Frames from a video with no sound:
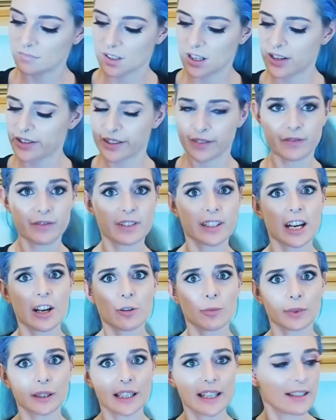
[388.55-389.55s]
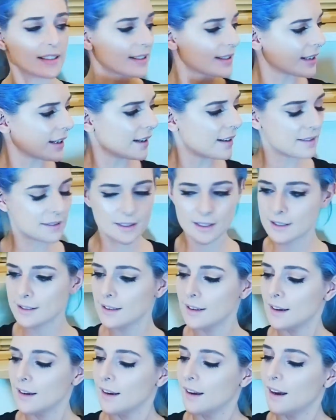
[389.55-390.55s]
loads of terrible
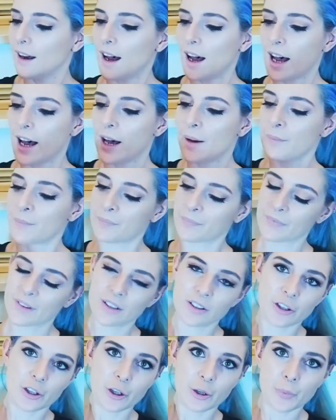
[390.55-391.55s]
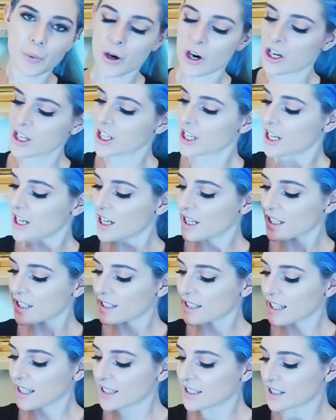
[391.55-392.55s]
inserts, new
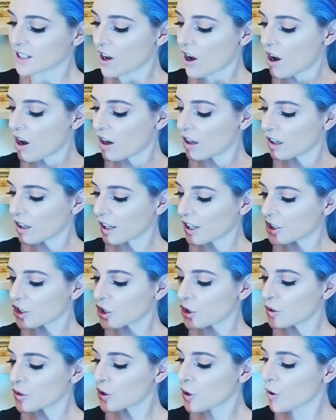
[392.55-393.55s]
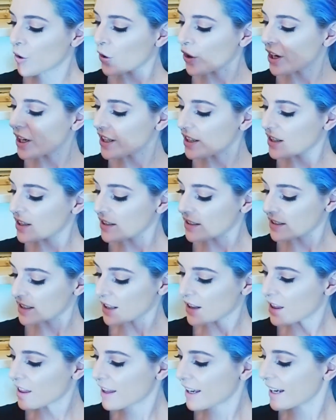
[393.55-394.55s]
products. It's got like tutorials
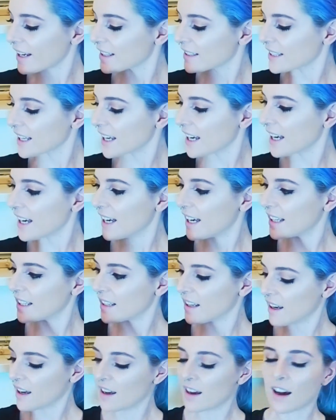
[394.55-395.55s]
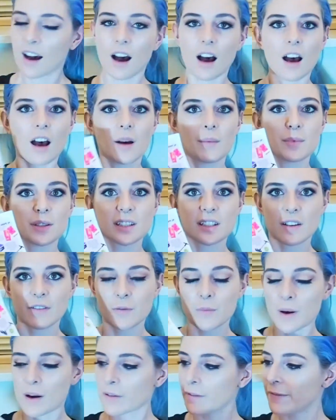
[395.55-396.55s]
and things in, stuff
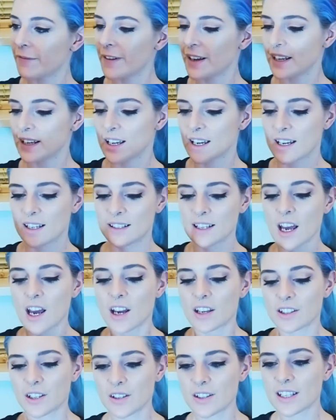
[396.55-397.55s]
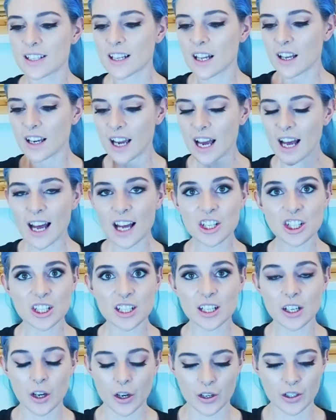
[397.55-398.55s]
about fitness. So there's like
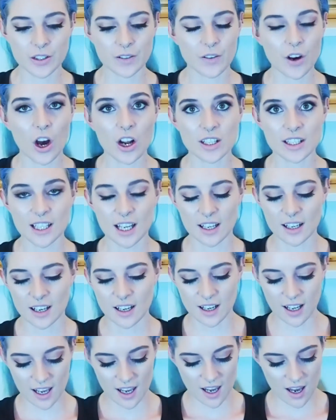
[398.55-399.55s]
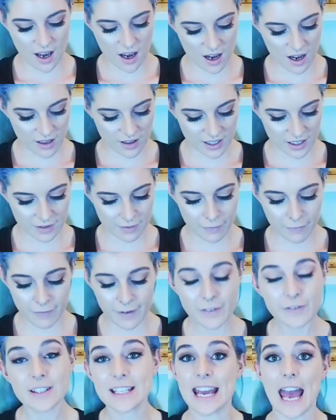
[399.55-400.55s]
actually loads of content in here. There's
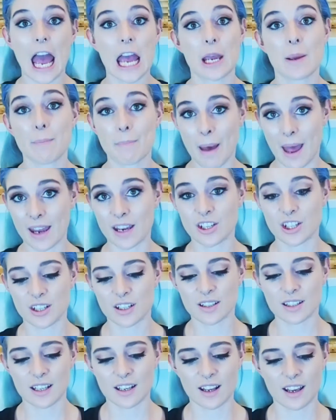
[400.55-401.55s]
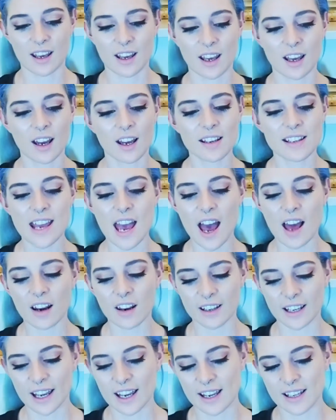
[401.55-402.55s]
58 pages in here, and yeah,
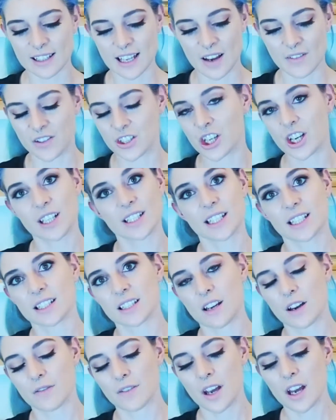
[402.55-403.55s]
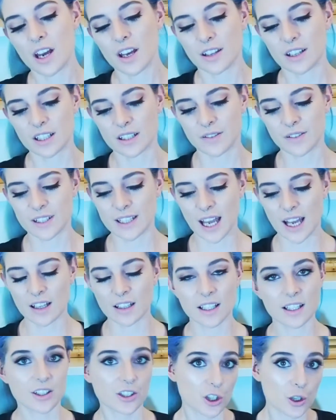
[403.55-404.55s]
like it is advertising stuff that's for
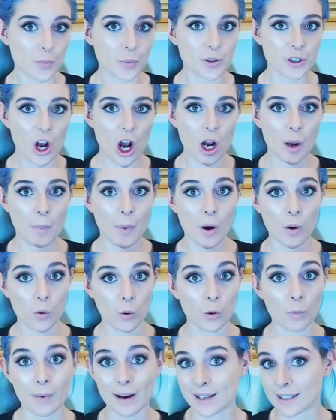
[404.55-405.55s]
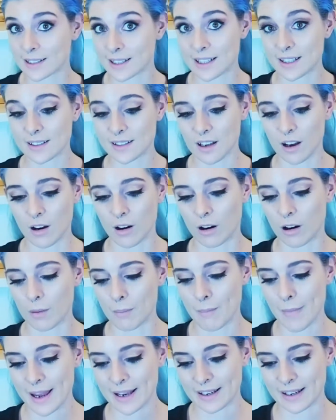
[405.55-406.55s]
sale in Superdrug, but all magazines
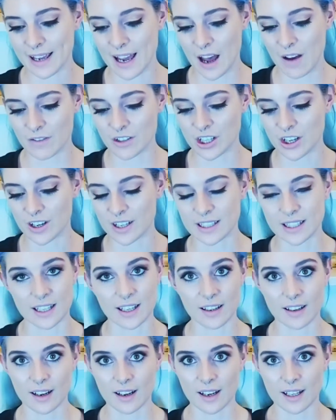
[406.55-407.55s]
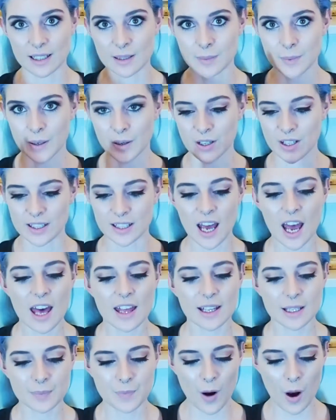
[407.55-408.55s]
are mainly advertising, let's be honest.
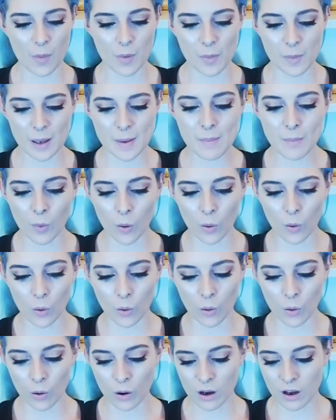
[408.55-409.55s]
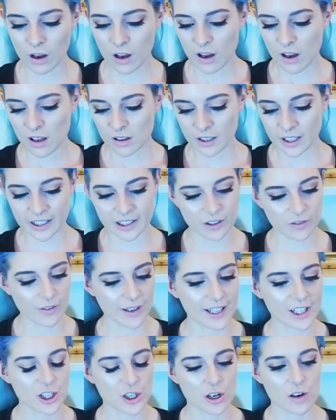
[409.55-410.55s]
There's probably more, like the
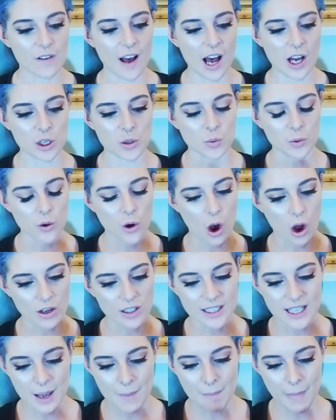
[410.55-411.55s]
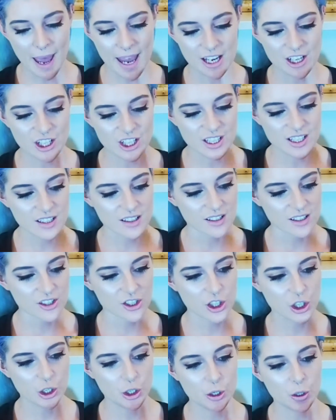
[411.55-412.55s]
ratio of actual content pages
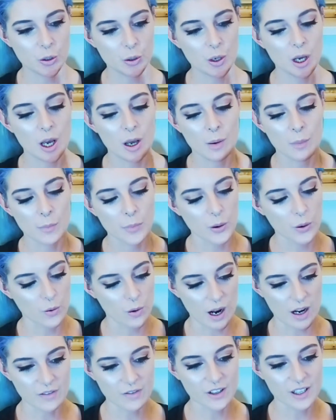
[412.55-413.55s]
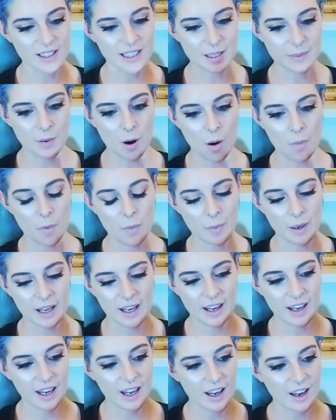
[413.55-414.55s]
to pure adverts is
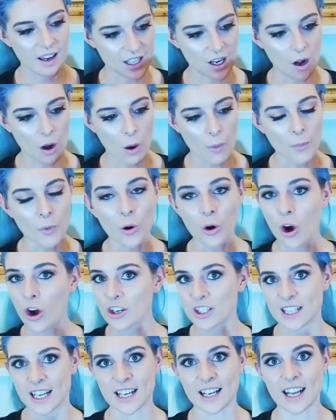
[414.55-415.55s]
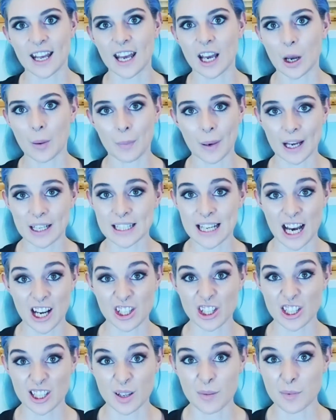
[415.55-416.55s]
probably a lot more content in here compared to
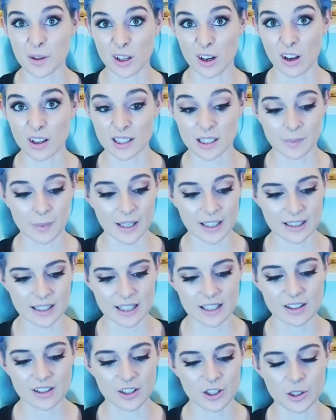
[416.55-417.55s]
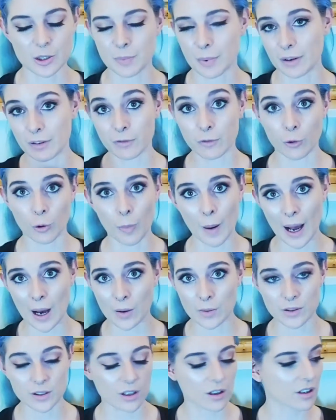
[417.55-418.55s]
actually some of the glossy magazines that you spend
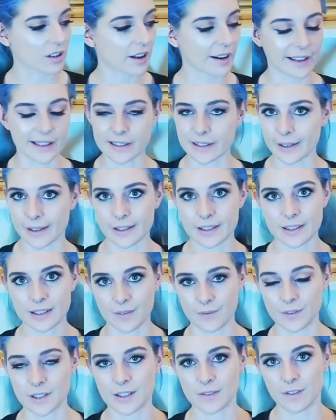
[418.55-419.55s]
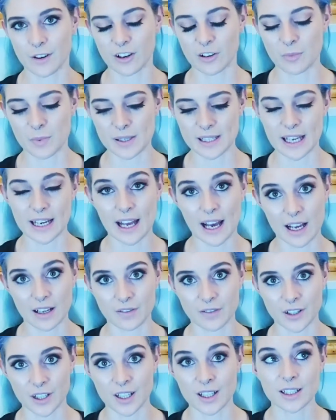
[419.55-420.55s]
£4 on, and it's like 75%
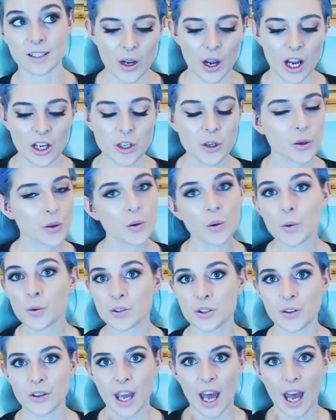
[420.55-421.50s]
adverts. And you can also